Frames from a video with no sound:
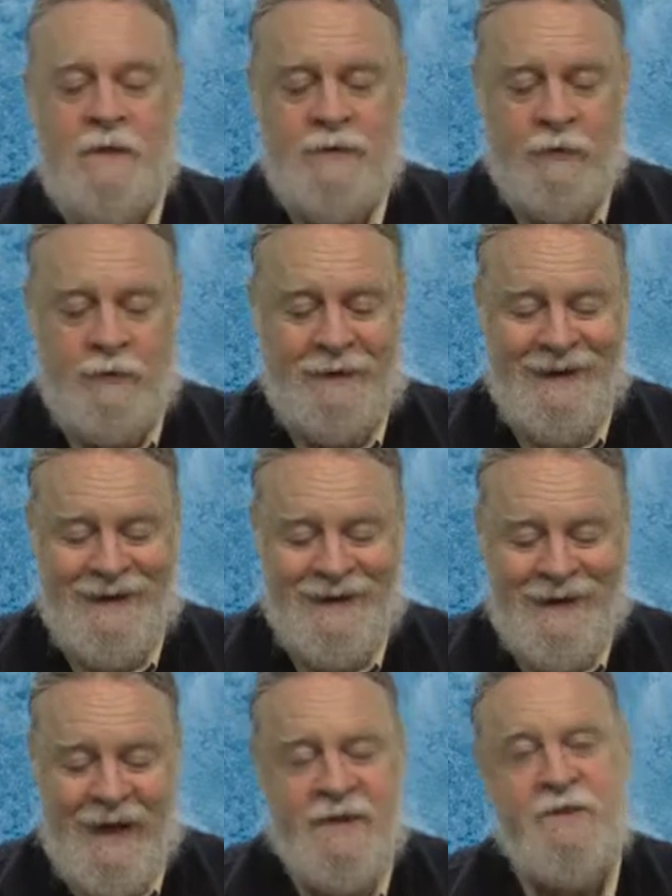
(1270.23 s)
to
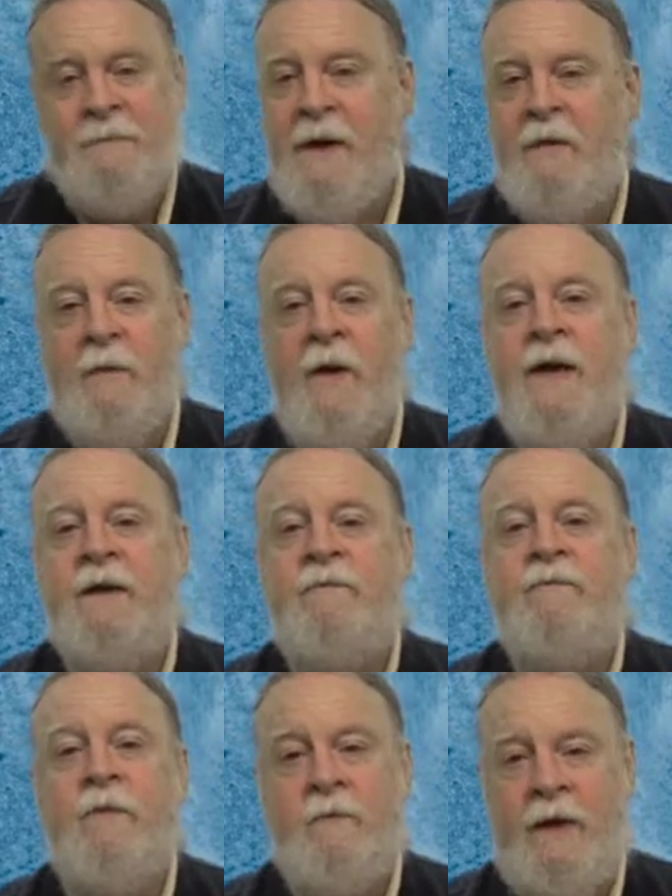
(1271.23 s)
legalize marijuana
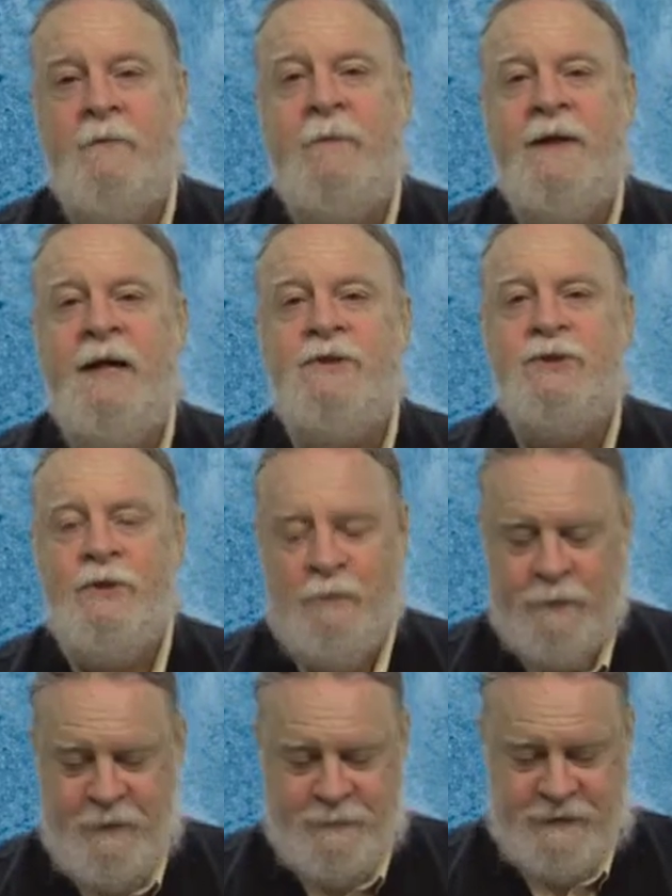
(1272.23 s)
for recreational
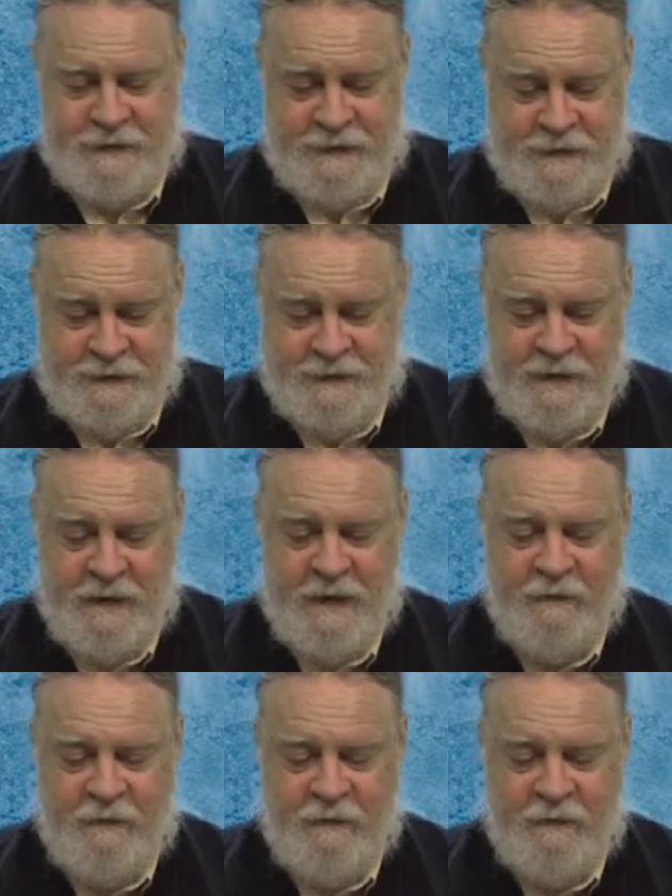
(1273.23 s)
purposes,